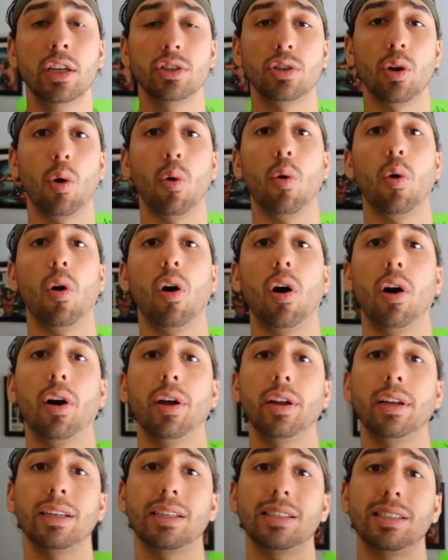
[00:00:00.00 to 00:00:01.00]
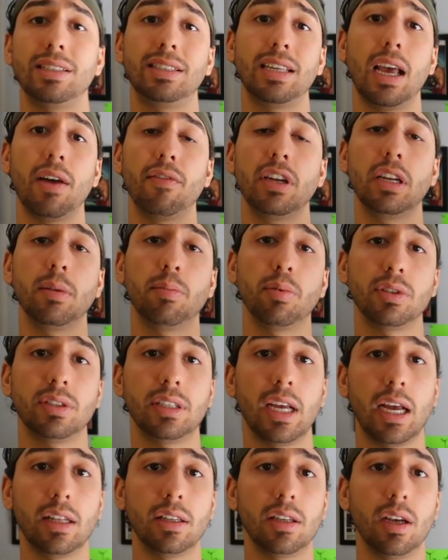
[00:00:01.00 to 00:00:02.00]
So on seventy
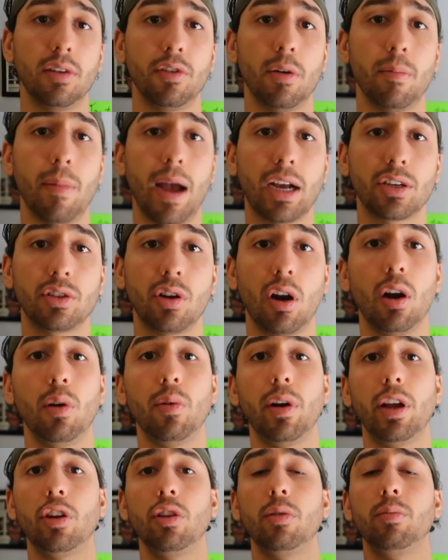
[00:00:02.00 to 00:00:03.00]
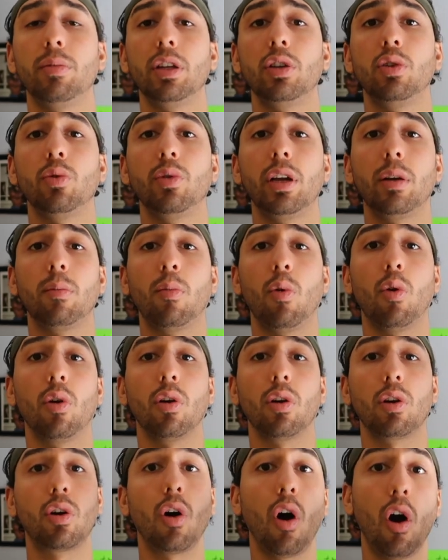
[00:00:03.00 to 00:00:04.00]
percent of your max heart rate, you'd be doing
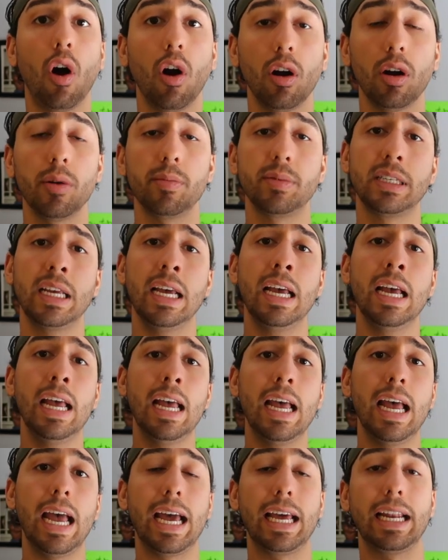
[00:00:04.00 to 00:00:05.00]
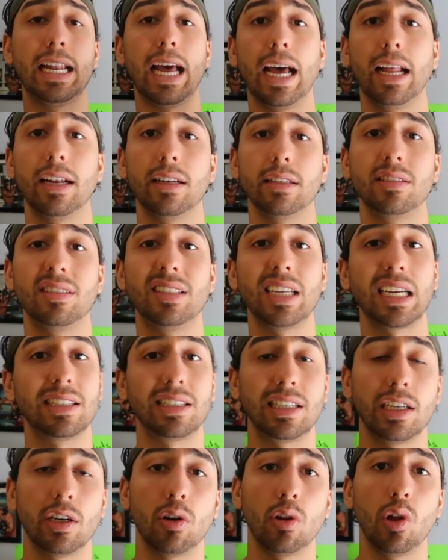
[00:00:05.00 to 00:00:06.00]
more carbs, and at
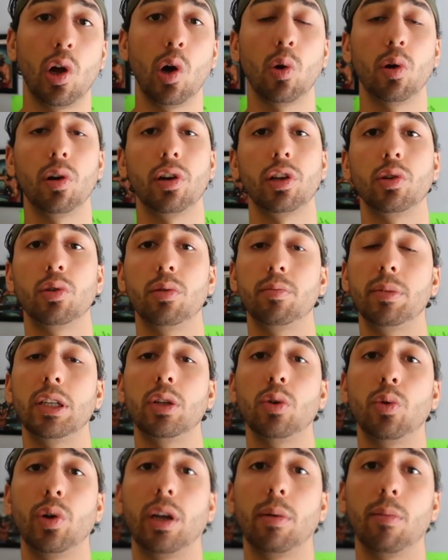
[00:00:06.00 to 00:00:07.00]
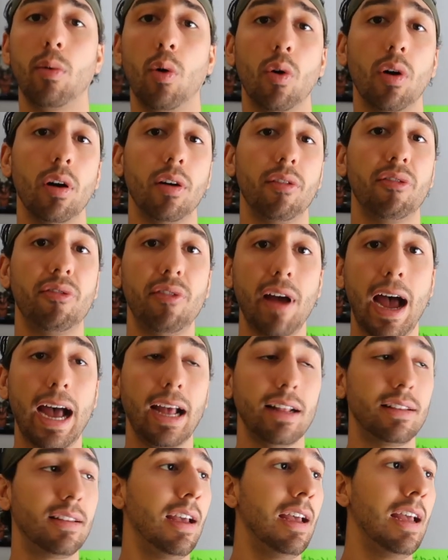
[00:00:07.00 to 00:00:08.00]
sixty or lower, you'd be doing more
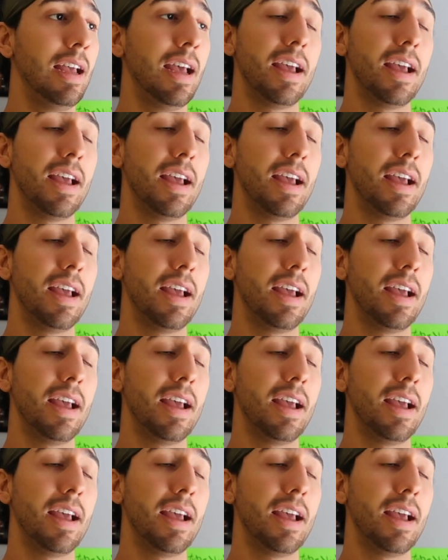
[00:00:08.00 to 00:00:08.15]
fat.